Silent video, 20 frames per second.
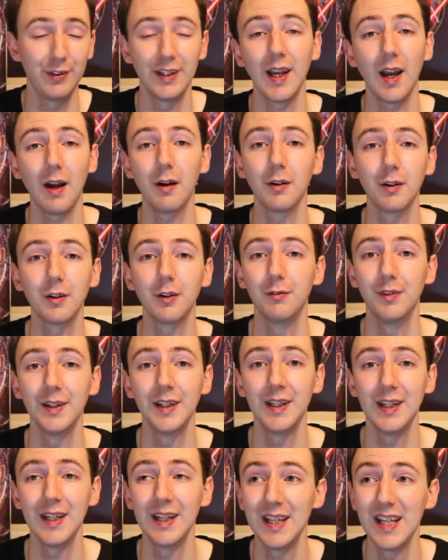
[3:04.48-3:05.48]
character
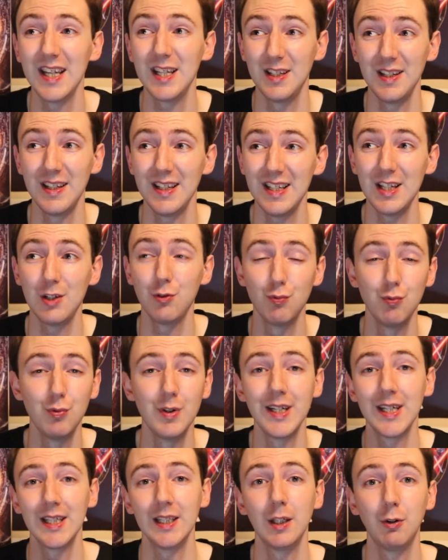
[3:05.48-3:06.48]
in it. It is
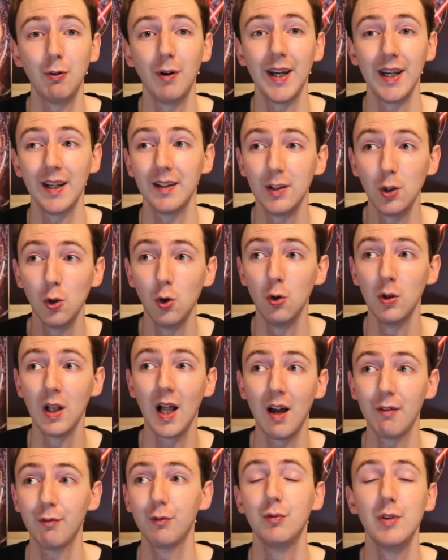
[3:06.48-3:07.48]
really great, and they all
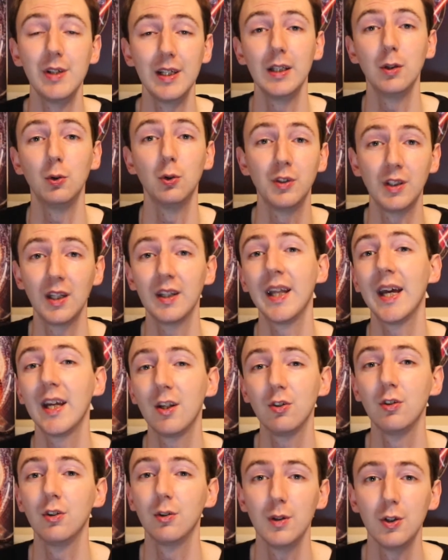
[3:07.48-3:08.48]
have a really good
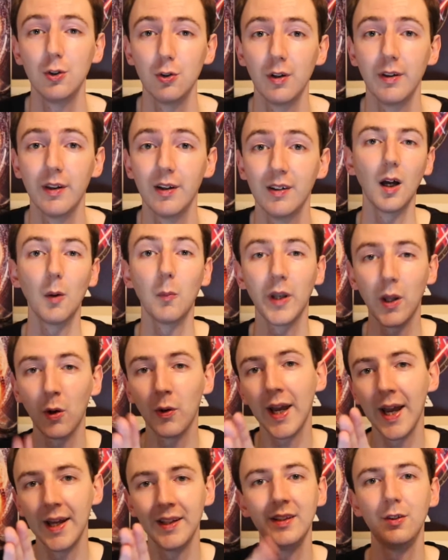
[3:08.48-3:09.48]
connection to each other. I mean, without
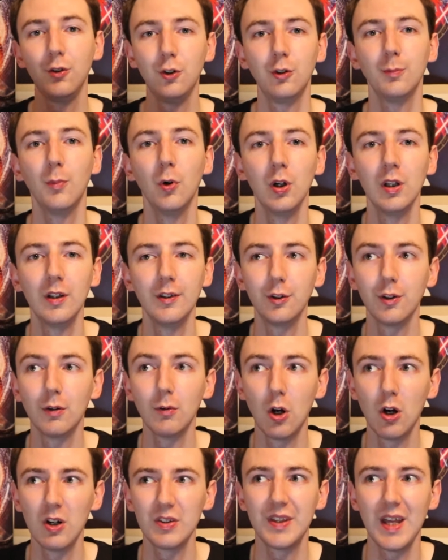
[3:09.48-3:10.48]
getting into spoilers, there
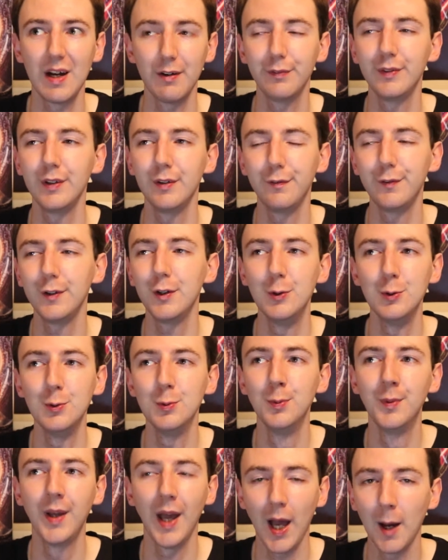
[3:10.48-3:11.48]
are definitely a
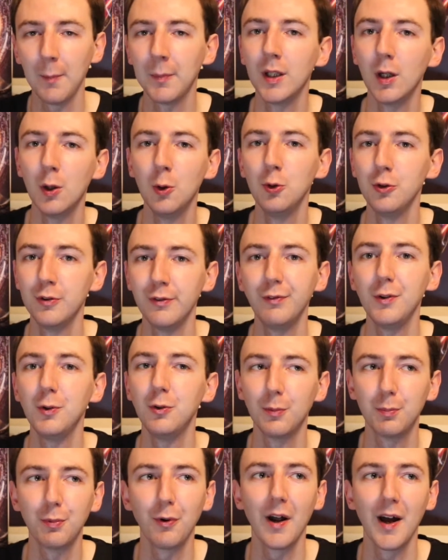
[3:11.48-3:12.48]
few cameos and a few
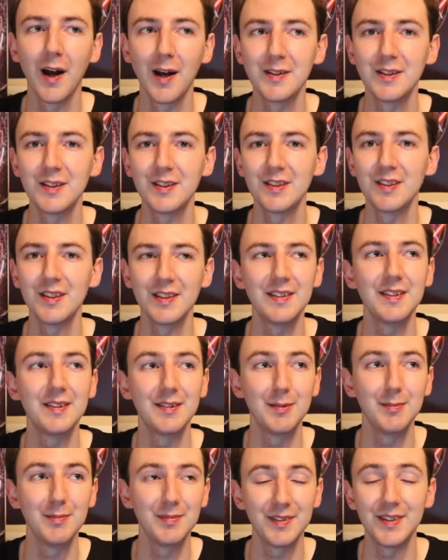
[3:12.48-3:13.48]
surprises that
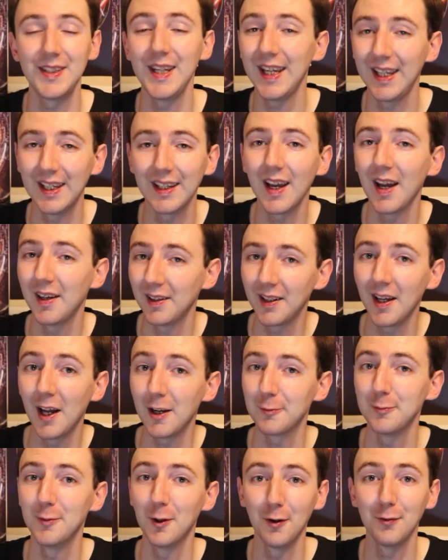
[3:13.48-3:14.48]
did kind of
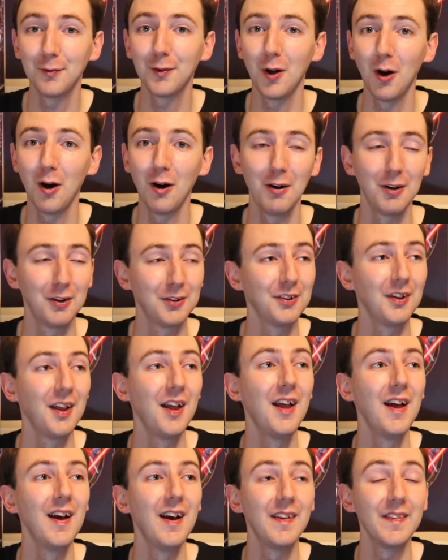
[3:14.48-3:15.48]
catch me off guard.
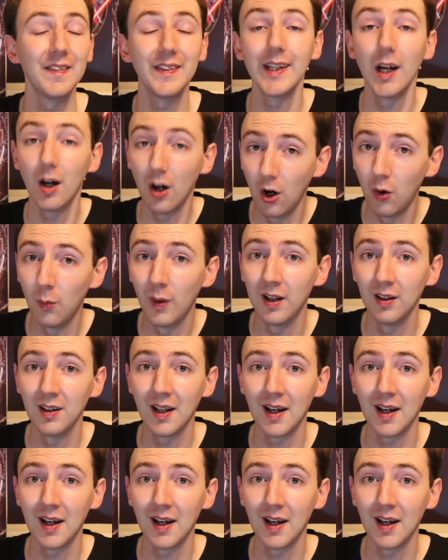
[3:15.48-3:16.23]
They are well